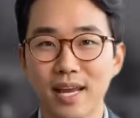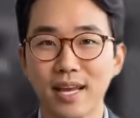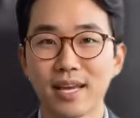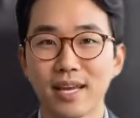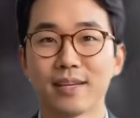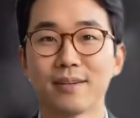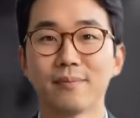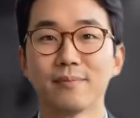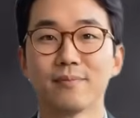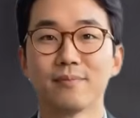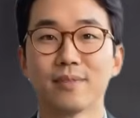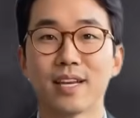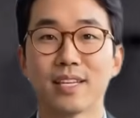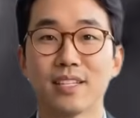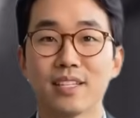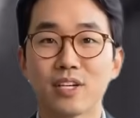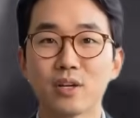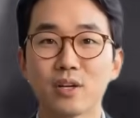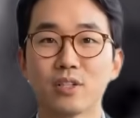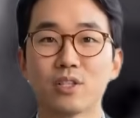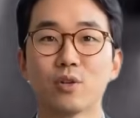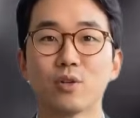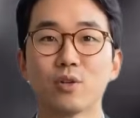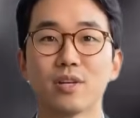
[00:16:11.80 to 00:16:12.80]
units to
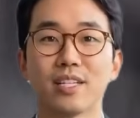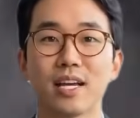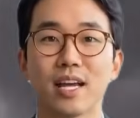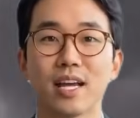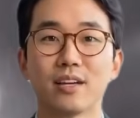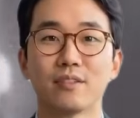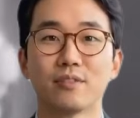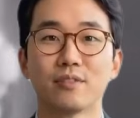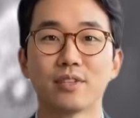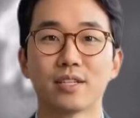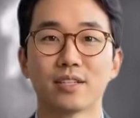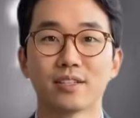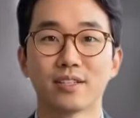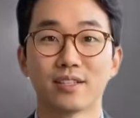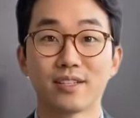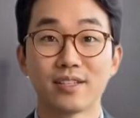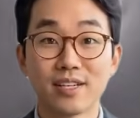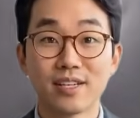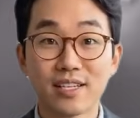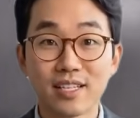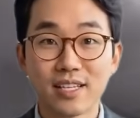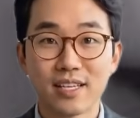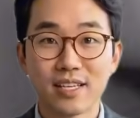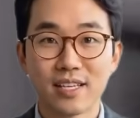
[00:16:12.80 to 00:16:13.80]
crush the infantry element.